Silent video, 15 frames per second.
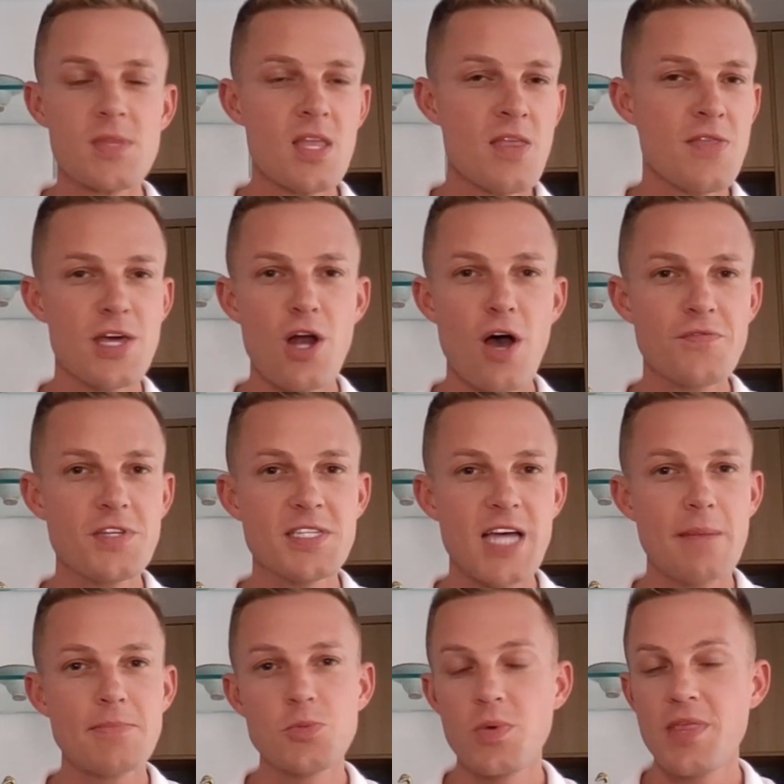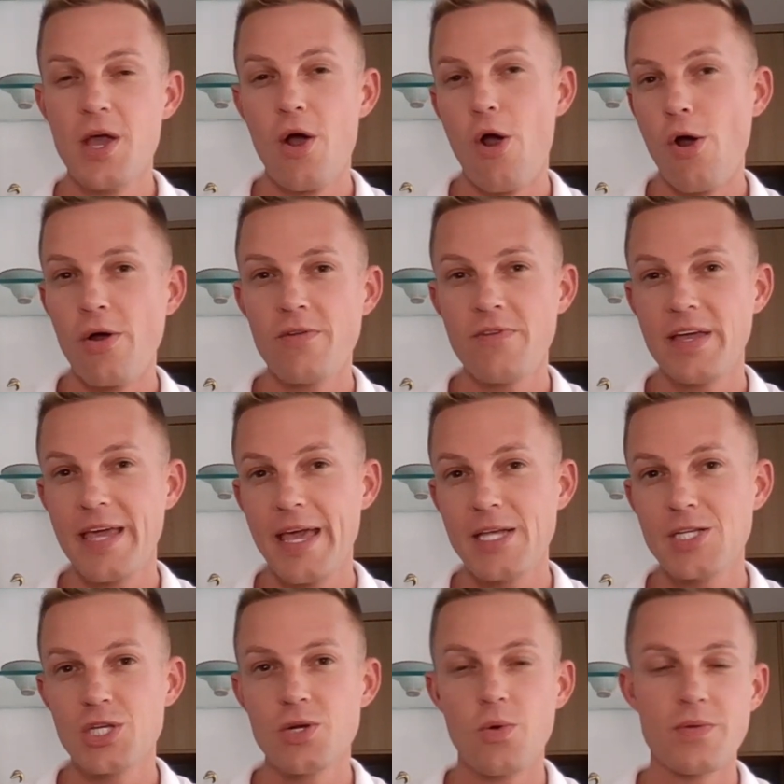that oftentimes when they are on
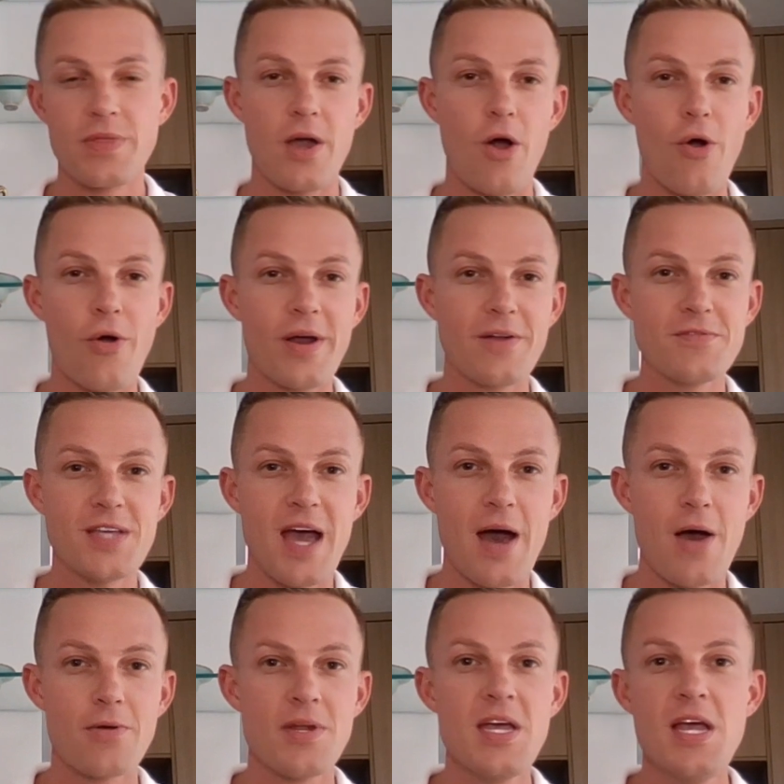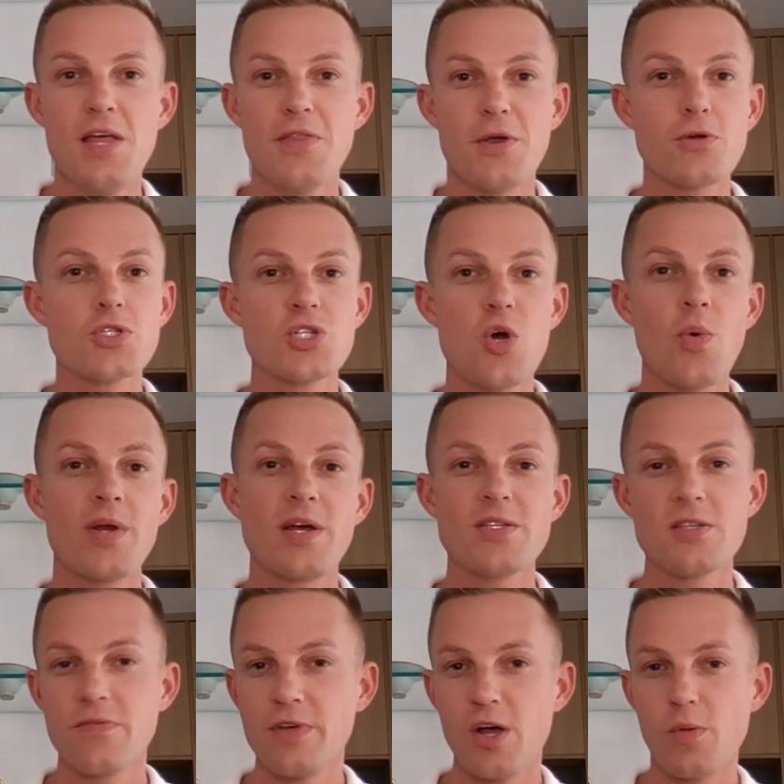vacation or they are out of town, there's no one else
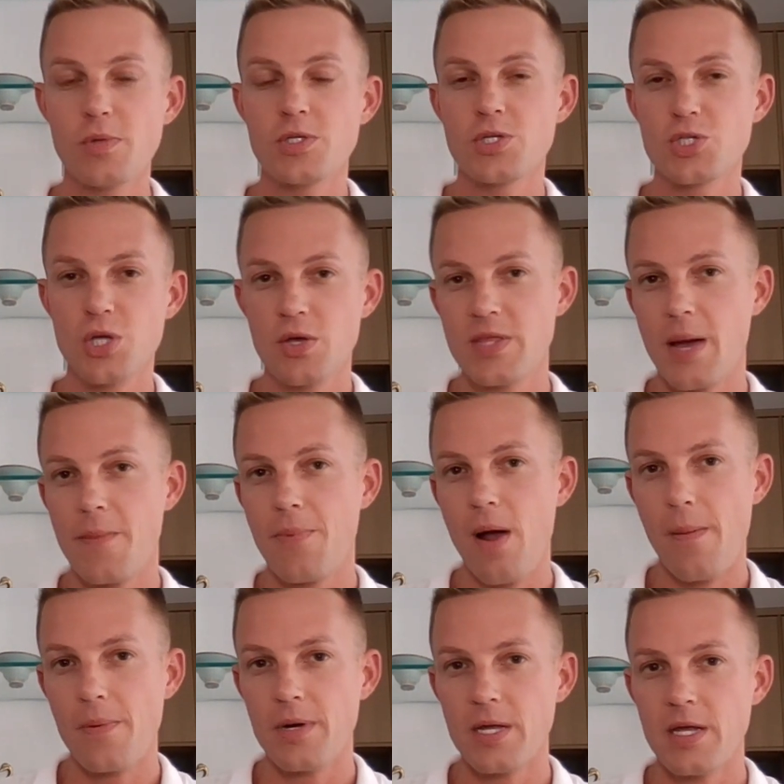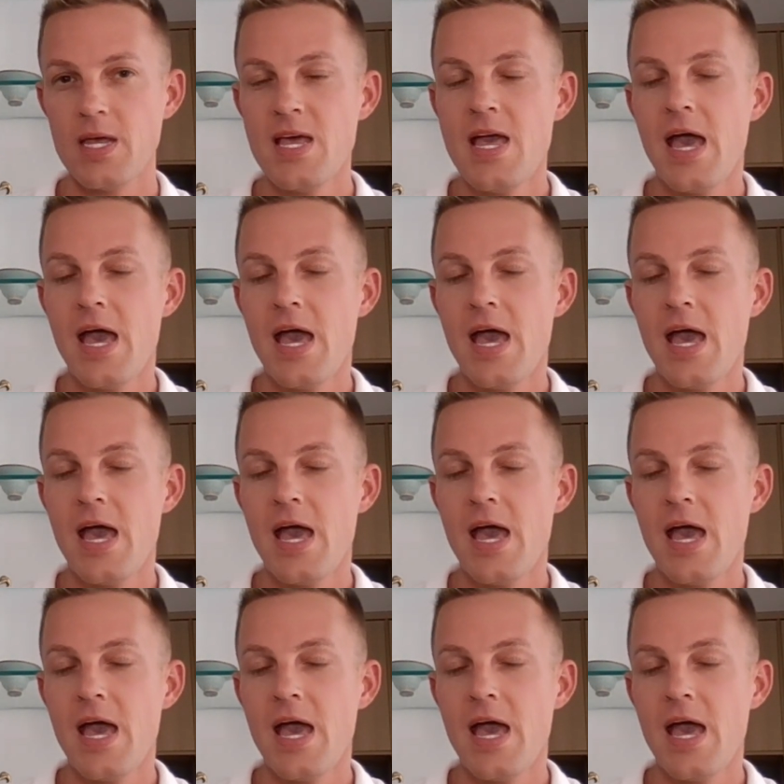available to show you that property.